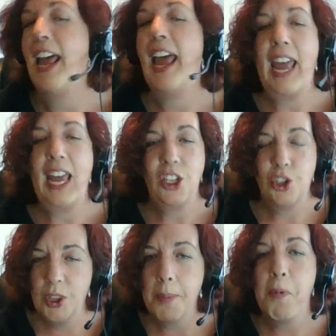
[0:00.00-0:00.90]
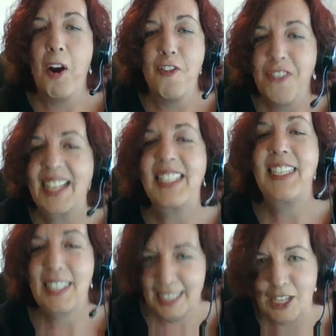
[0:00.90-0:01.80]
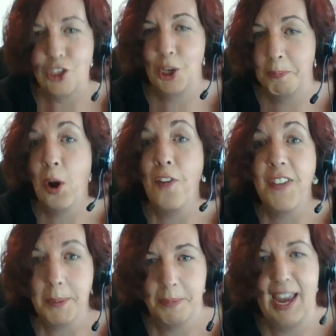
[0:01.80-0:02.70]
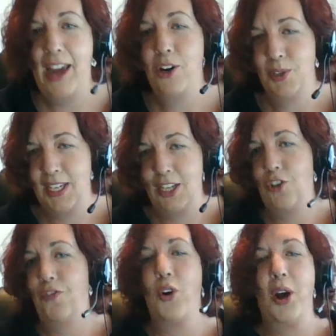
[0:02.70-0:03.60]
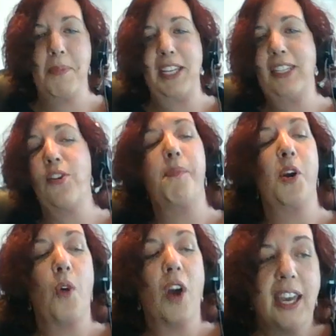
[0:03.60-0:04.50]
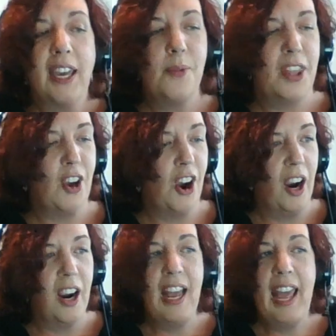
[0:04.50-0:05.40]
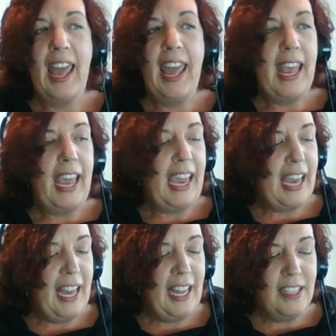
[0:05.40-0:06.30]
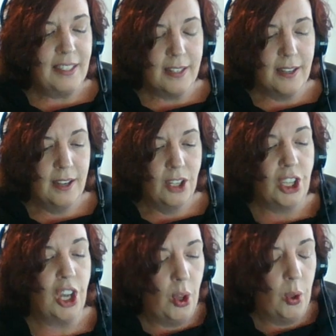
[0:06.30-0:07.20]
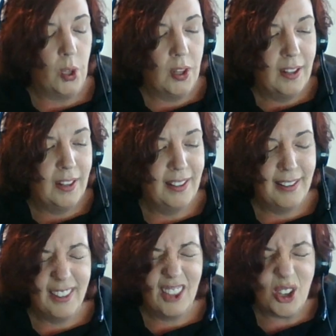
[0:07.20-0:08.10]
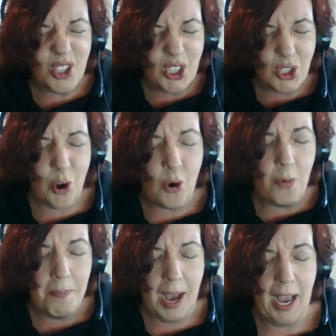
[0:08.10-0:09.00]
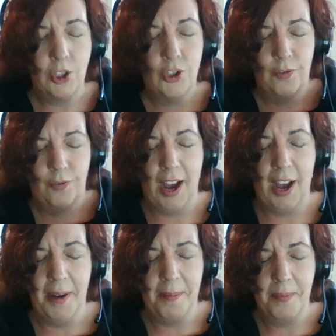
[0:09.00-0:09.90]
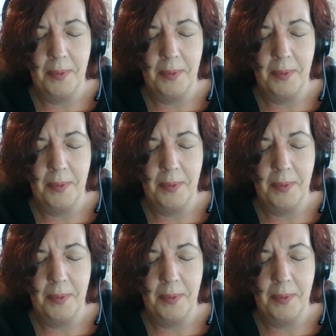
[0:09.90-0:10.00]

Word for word: and the perfect teacher, perfect piano teacher for me. So I've been working with her. And, you know, there's so much from